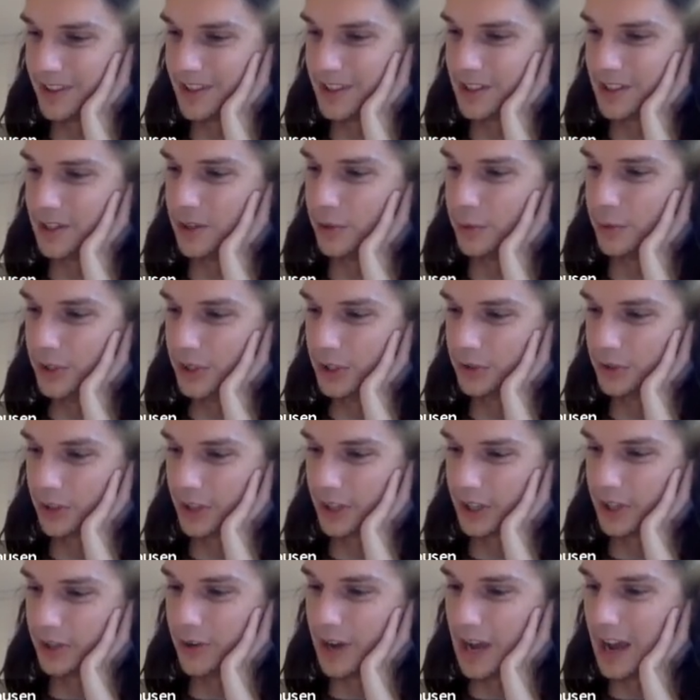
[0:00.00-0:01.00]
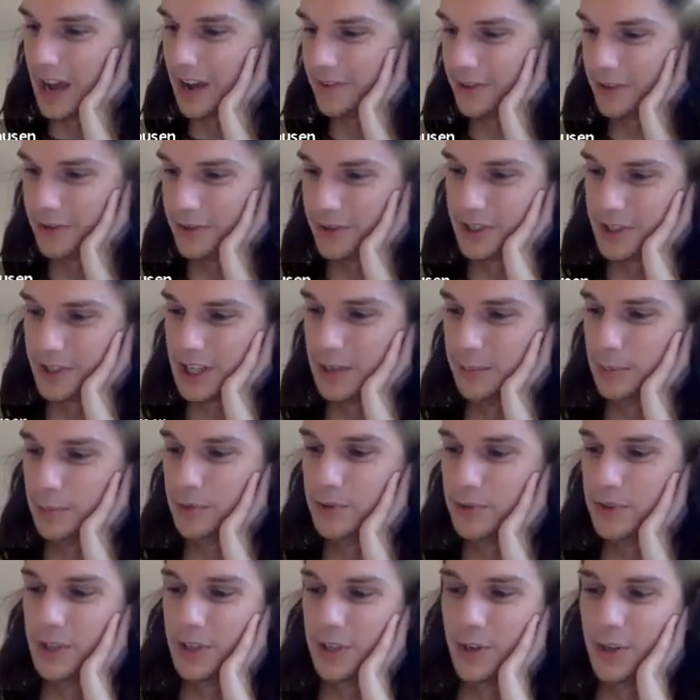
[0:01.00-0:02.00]
this is the only trick you have, and you just keep
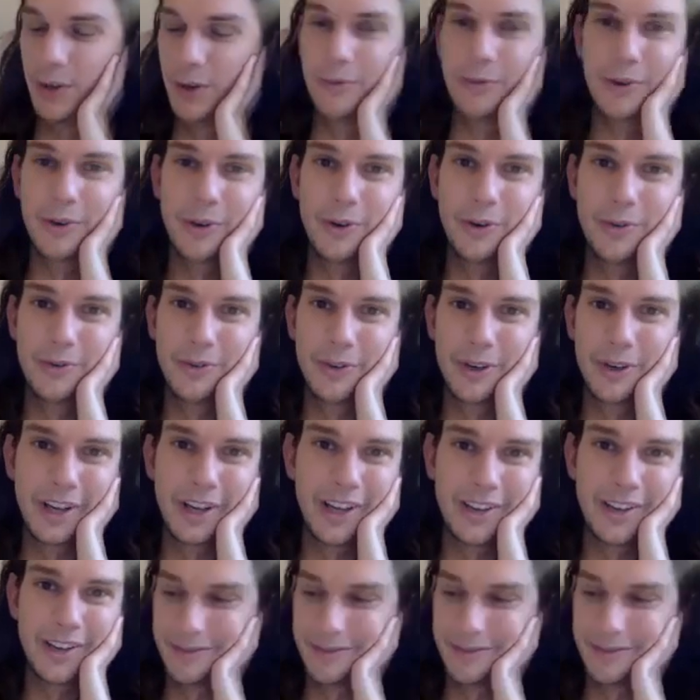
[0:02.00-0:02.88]
using it over and over again,